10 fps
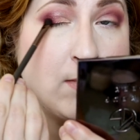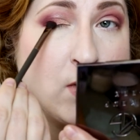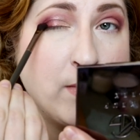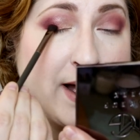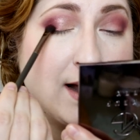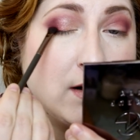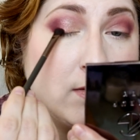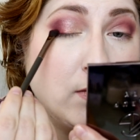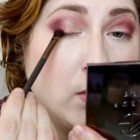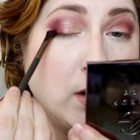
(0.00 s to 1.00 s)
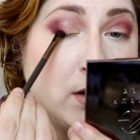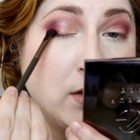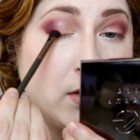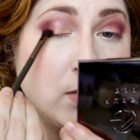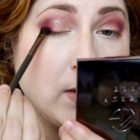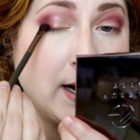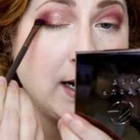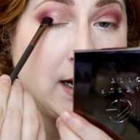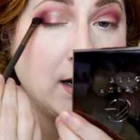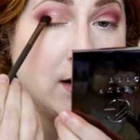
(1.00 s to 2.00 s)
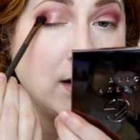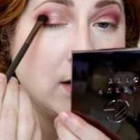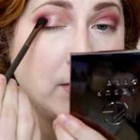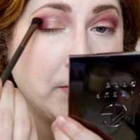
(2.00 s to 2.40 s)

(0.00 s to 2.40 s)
I'm going back and forth right here.